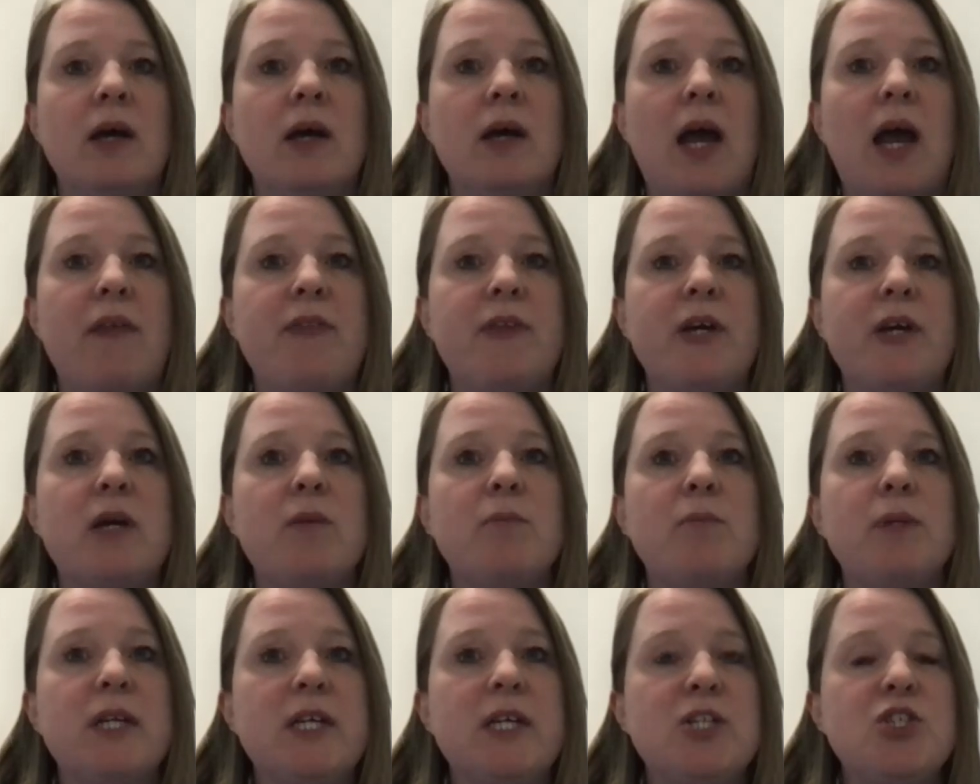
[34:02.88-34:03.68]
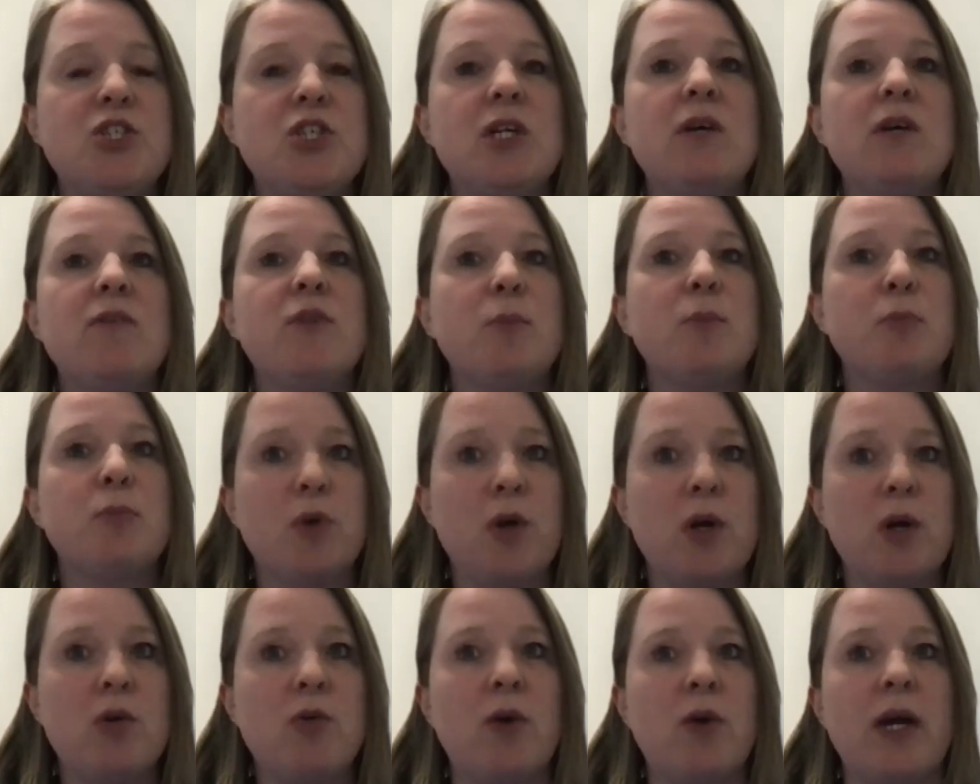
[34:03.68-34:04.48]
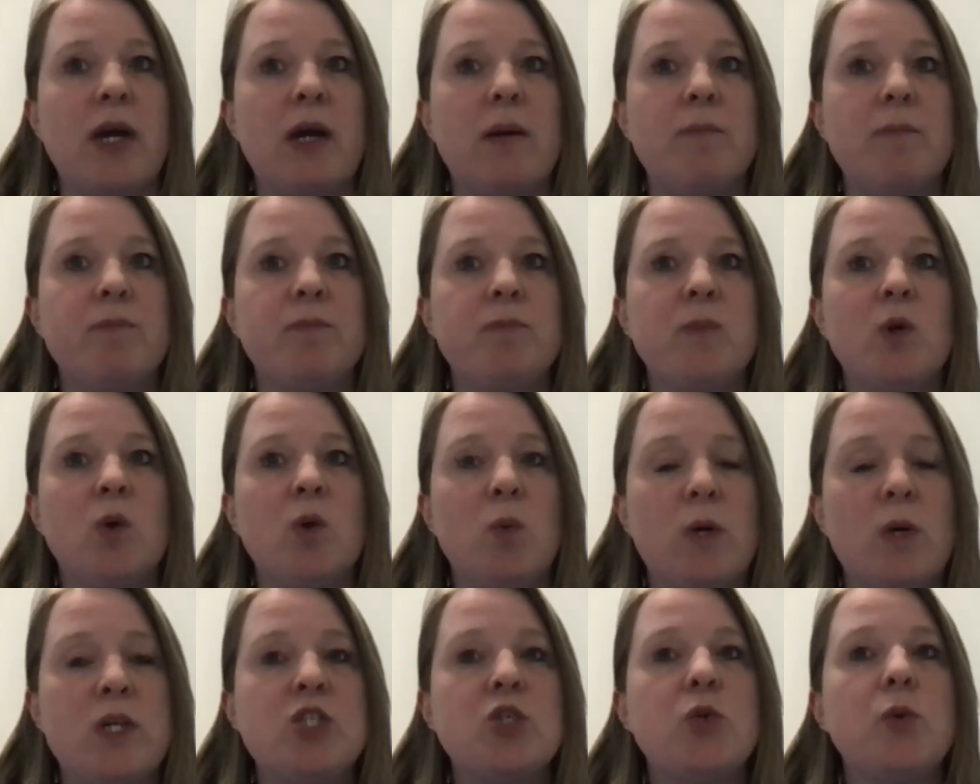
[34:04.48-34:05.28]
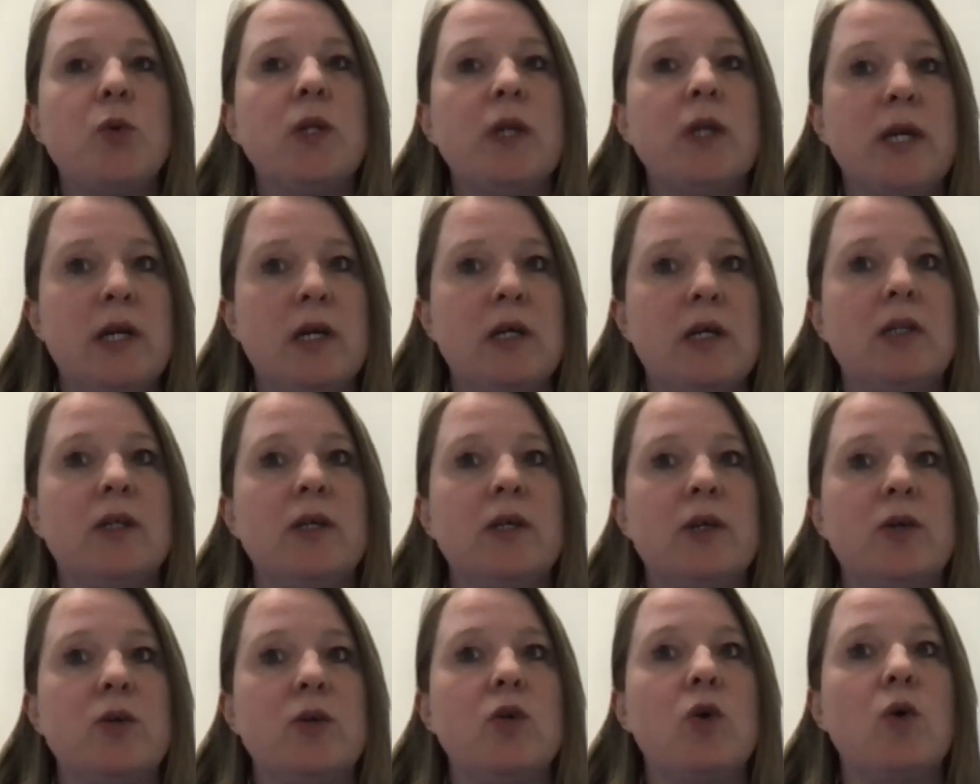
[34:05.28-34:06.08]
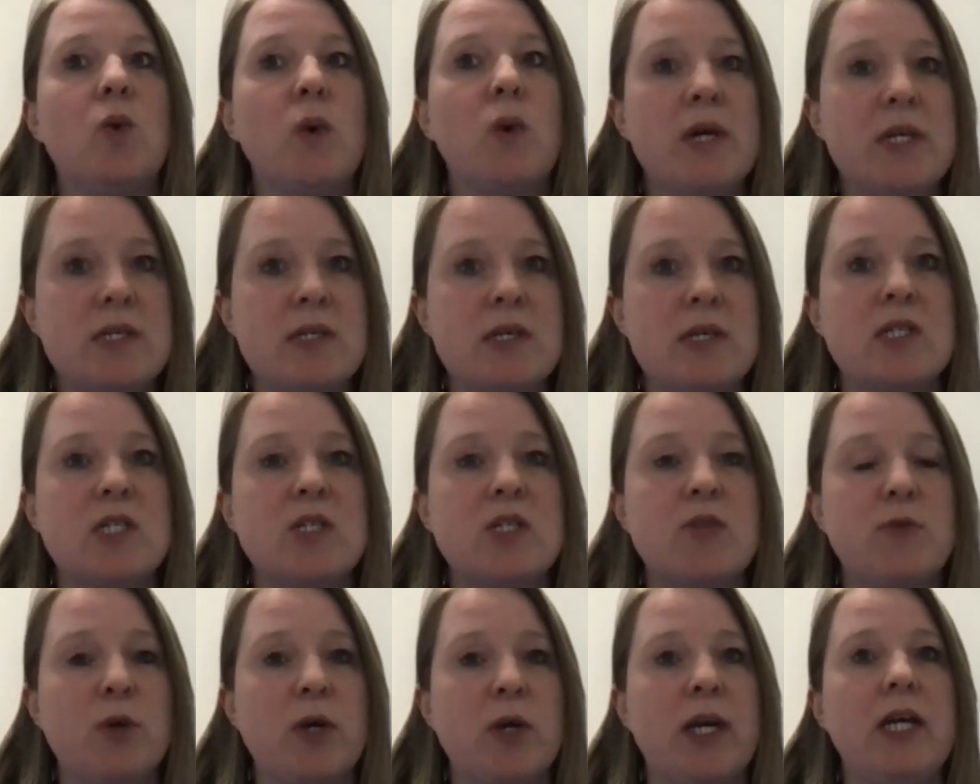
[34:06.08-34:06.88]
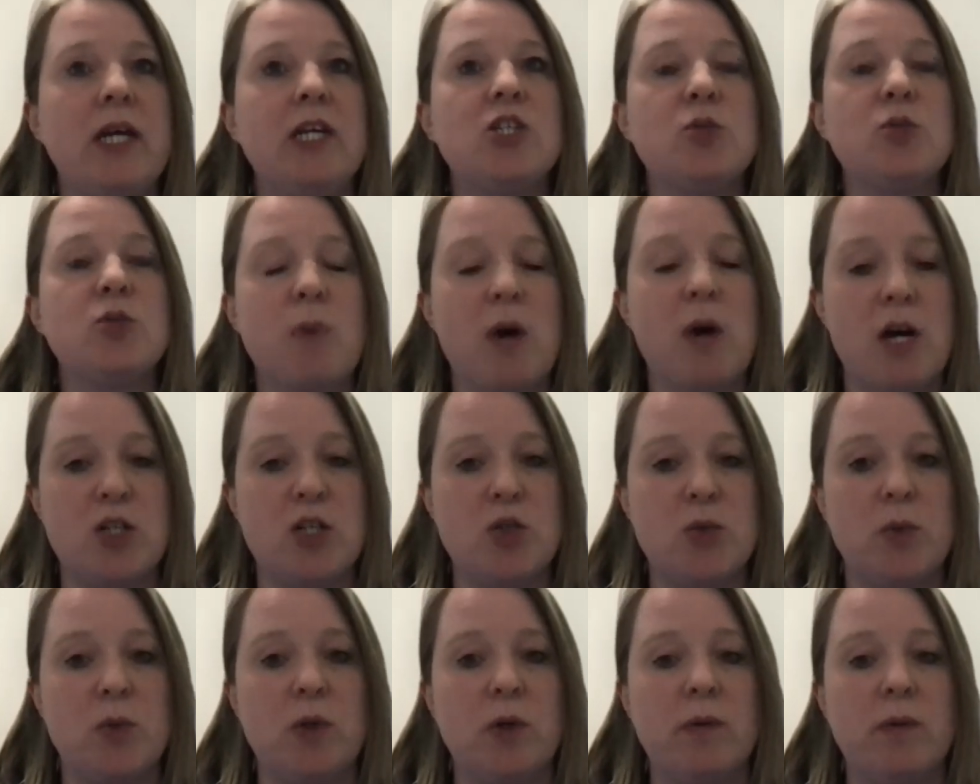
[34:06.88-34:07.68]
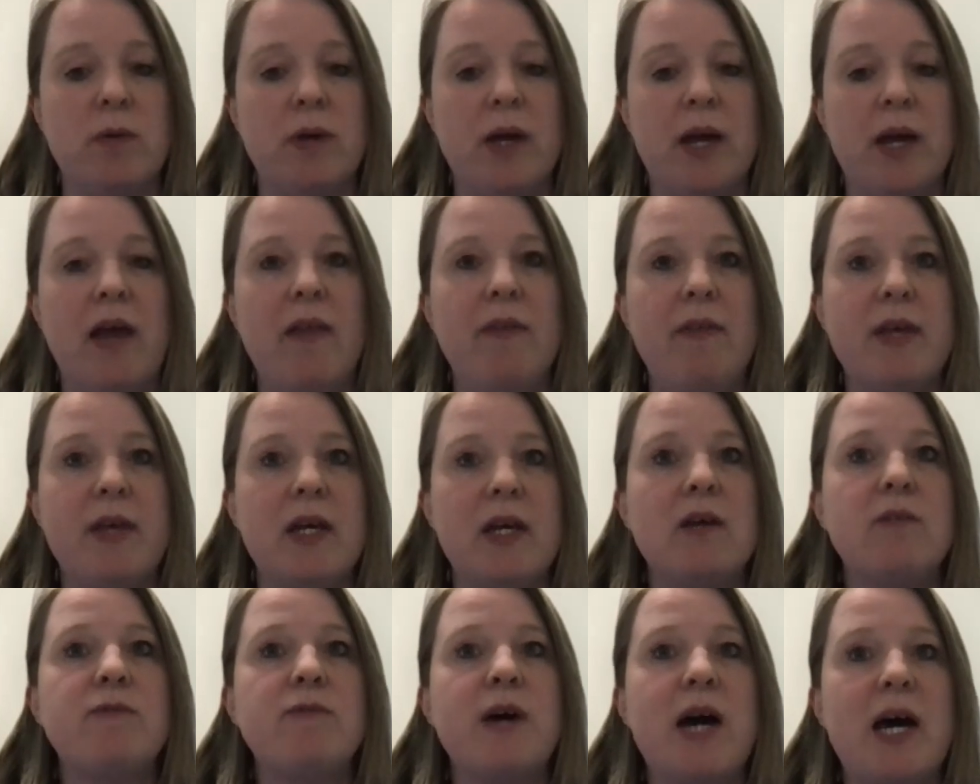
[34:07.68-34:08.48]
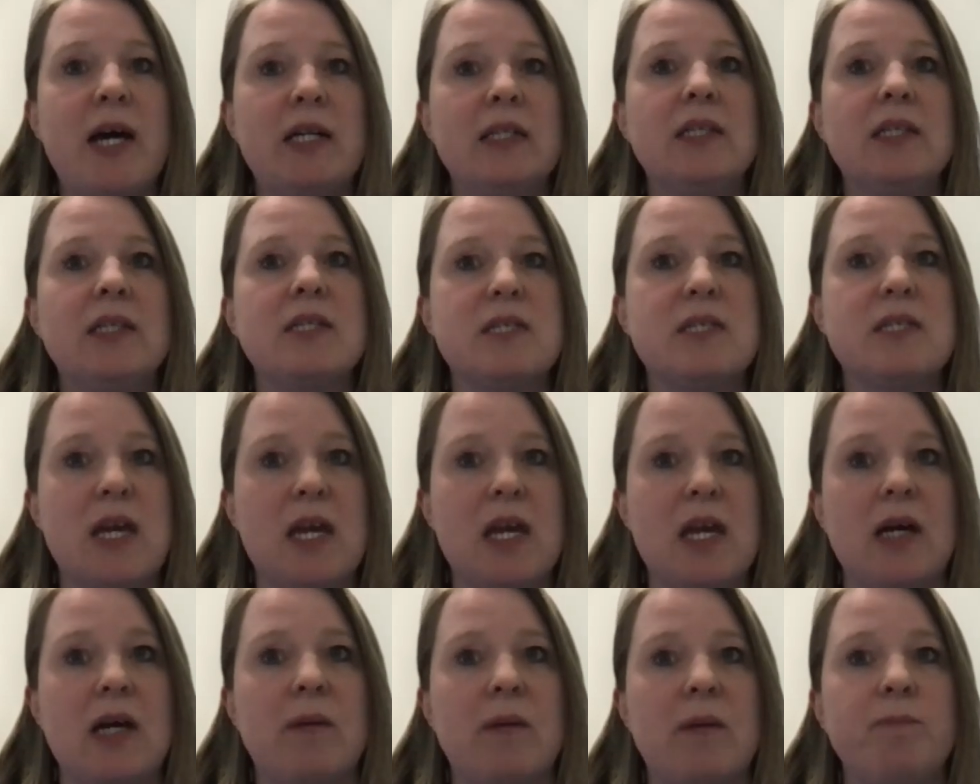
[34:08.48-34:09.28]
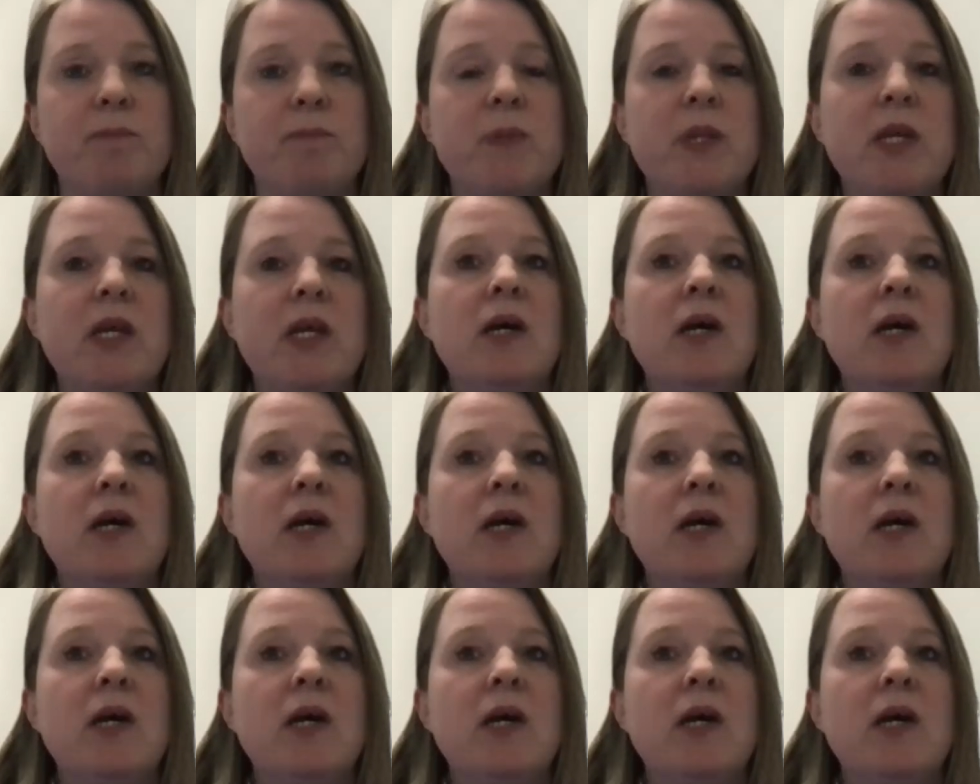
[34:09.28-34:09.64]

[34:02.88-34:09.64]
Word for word: At the completion of the program, which will include quizzes for each module and then a final exam,